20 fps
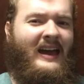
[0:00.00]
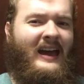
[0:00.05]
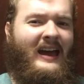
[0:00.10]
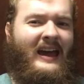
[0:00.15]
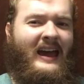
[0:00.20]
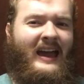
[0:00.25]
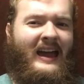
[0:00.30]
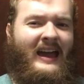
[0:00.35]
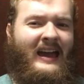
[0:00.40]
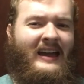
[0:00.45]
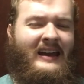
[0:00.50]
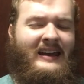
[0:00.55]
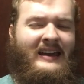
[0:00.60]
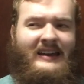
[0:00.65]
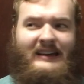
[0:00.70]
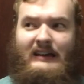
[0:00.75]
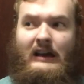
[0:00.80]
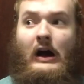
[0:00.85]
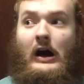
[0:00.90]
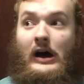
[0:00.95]
and
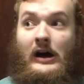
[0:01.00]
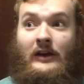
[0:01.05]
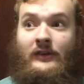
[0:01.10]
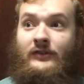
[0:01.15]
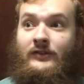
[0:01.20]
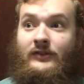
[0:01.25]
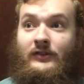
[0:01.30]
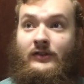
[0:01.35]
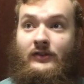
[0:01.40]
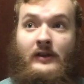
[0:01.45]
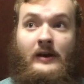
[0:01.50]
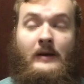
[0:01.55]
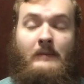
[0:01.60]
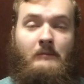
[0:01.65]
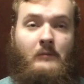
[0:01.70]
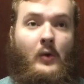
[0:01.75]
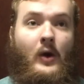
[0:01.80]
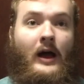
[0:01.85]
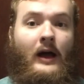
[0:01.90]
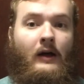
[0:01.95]
it costs
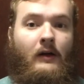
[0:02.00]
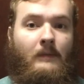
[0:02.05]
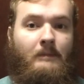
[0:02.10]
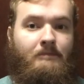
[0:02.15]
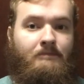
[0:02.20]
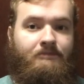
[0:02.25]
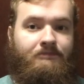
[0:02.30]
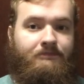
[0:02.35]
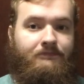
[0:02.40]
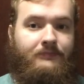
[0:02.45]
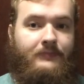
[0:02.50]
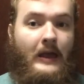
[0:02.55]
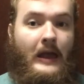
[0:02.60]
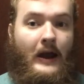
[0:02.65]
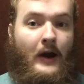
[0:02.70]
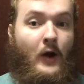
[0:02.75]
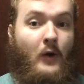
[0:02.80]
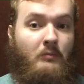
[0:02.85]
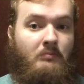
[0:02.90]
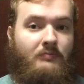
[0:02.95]
them, well, you
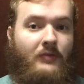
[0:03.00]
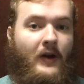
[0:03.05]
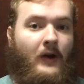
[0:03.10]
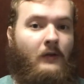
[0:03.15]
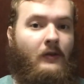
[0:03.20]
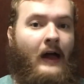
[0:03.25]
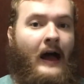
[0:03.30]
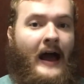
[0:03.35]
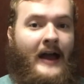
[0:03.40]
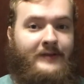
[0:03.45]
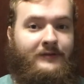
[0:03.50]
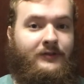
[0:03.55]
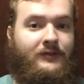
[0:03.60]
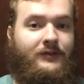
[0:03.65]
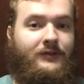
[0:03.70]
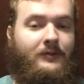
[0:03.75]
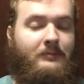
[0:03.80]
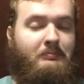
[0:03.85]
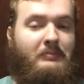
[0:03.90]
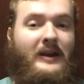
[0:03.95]
know, their
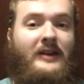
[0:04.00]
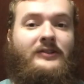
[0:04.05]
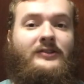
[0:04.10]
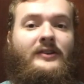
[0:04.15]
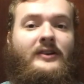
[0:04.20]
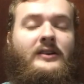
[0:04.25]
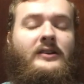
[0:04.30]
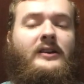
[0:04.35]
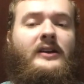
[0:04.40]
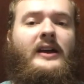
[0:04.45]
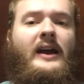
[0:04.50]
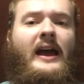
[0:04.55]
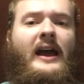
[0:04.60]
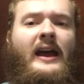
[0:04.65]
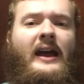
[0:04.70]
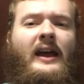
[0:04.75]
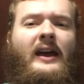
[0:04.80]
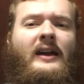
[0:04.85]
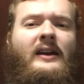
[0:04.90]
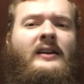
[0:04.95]
lives, basically.
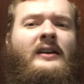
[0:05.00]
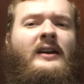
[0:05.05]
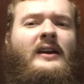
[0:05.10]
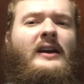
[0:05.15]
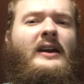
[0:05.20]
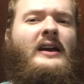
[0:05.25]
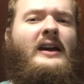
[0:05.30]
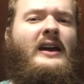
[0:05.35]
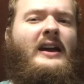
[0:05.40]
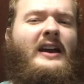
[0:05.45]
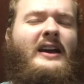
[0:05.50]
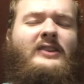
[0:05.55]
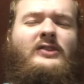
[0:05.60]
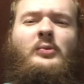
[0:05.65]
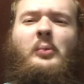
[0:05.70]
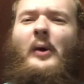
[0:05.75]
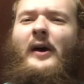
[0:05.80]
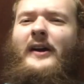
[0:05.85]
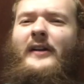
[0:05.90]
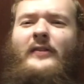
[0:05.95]
And it's
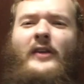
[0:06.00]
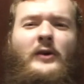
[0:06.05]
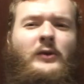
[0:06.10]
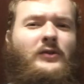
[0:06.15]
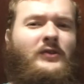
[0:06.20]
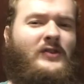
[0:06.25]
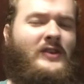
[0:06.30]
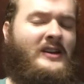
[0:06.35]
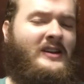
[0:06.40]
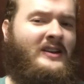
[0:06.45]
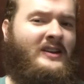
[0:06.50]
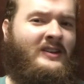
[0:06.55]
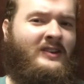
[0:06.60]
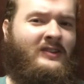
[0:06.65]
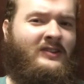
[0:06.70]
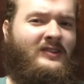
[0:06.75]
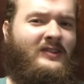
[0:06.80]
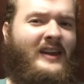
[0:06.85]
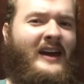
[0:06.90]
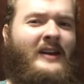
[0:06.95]
one of those
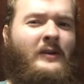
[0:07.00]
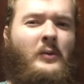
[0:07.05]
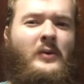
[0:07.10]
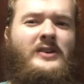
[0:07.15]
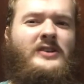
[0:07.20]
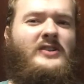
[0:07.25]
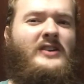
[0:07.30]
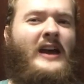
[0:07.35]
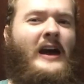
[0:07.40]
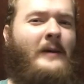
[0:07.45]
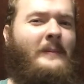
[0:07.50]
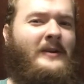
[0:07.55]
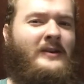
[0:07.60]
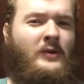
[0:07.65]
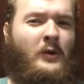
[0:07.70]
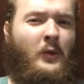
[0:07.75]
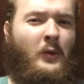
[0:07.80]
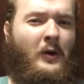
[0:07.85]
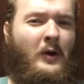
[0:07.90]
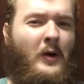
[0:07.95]
things, like, when you come in
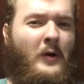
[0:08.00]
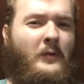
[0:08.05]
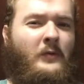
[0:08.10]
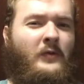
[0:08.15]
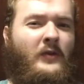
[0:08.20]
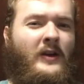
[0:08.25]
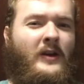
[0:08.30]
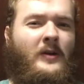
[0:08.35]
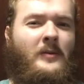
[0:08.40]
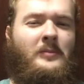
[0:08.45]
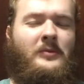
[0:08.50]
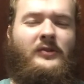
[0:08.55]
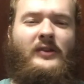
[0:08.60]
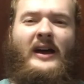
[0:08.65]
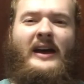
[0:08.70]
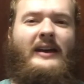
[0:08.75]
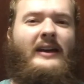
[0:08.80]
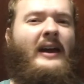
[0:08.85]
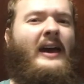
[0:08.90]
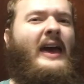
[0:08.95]
horror films,
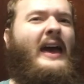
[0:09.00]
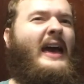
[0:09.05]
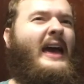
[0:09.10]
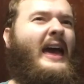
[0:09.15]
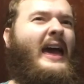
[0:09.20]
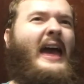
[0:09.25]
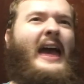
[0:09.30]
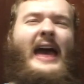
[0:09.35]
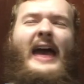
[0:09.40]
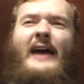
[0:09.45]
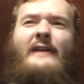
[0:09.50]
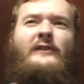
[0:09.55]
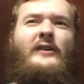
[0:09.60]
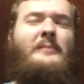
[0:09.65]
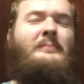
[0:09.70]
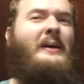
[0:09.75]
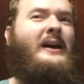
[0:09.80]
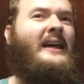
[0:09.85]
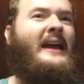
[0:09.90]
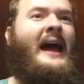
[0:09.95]
like,
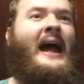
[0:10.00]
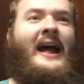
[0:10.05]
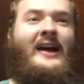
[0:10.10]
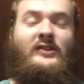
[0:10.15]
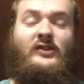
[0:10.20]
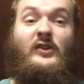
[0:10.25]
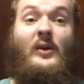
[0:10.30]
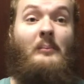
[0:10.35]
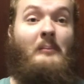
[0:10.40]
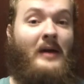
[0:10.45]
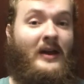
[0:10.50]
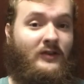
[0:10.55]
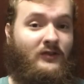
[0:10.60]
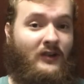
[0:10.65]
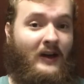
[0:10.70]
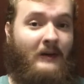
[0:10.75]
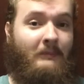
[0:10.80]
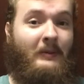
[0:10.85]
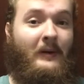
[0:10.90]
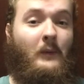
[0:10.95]
everybody has to mess
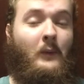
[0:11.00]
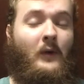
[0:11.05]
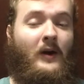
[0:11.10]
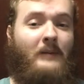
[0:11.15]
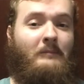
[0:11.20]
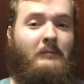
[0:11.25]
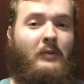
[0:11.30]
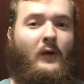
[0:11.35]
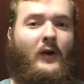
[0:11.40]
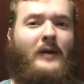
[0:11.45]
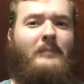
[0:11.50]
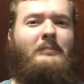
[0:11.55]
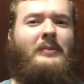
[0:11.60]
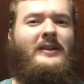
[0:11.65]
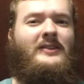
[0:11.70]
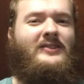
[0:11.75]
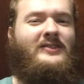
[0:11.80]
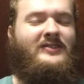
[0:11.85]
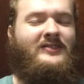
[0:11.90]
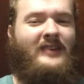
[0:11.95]
up at one point,
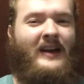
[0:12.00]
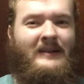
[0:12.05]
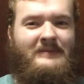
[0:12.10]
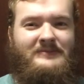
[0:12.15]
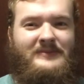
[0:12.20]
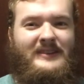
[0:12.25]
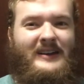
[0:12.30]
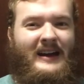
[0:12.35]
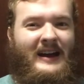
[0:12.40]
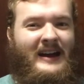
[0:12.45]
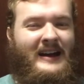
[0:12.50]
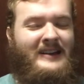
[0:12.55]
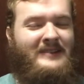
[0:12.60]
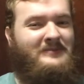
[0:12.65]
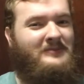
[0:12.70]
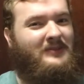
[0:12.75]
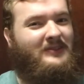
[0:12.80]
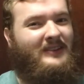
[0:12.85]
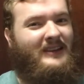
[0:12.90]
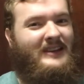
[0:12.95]
but
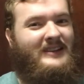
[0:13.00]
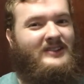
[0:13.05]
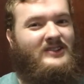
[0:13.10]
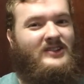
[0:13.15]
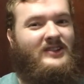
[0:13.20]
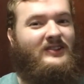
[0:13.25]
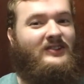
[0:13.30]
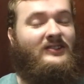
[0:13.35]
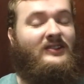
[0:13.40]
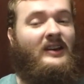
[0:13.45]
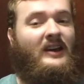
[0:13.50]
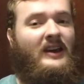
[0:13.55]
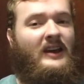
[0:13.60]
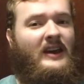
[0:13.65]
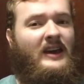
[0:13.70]
sometimes it just,